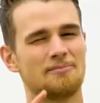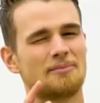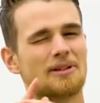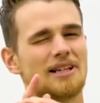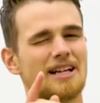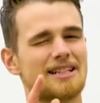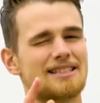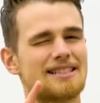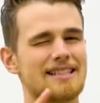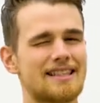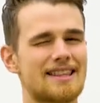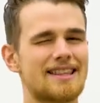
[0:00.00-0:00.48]

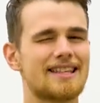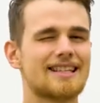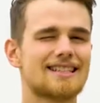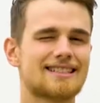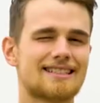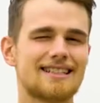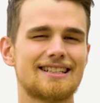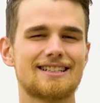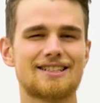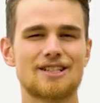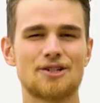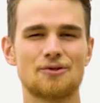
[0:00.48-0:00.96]
Because in
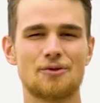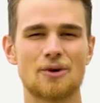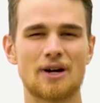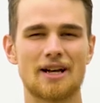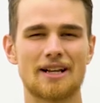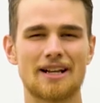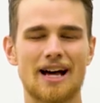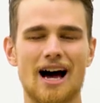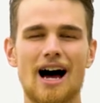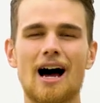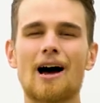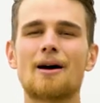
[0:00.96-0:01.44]
this easy
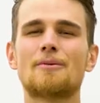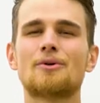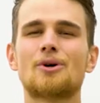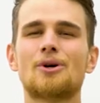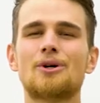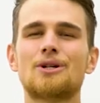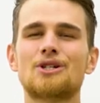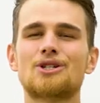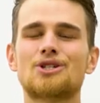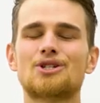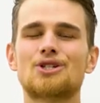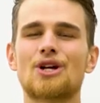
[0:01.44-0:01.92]
win, I'm
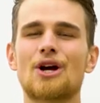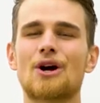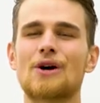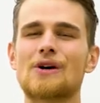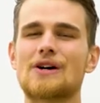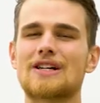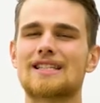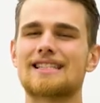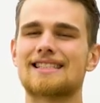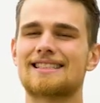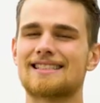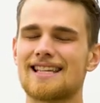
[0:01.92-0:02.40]
going to
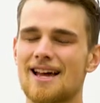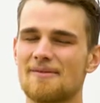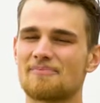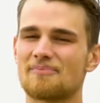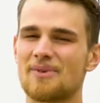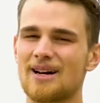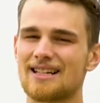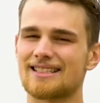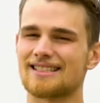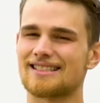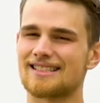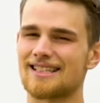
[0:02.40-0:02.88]
share a
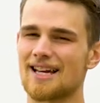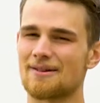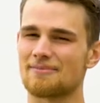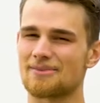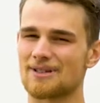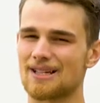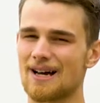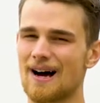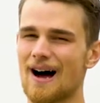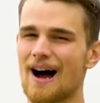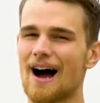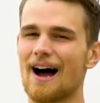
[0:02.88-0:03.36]

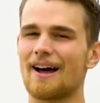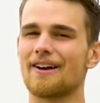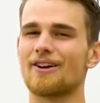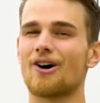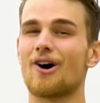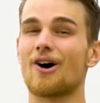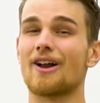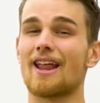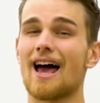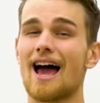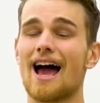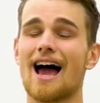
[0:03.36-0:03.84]
step-by-step guide
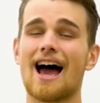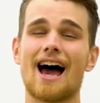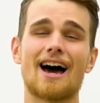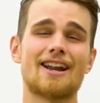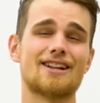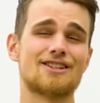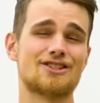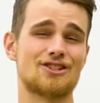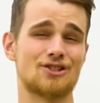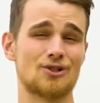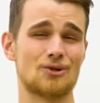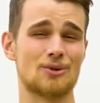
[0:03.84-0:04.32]
on
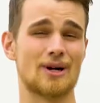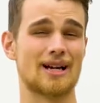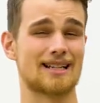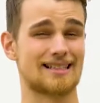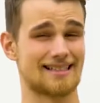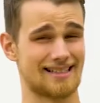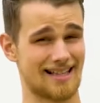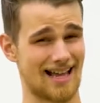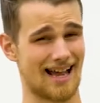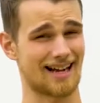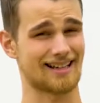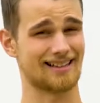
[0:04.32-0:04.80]
how to do
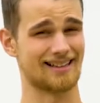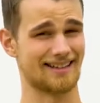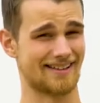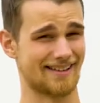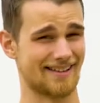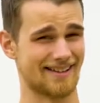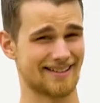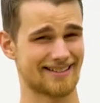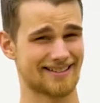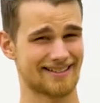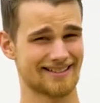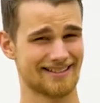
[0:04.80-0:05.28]
exactly
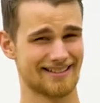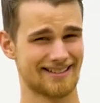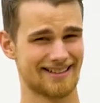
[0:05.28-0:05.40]
this.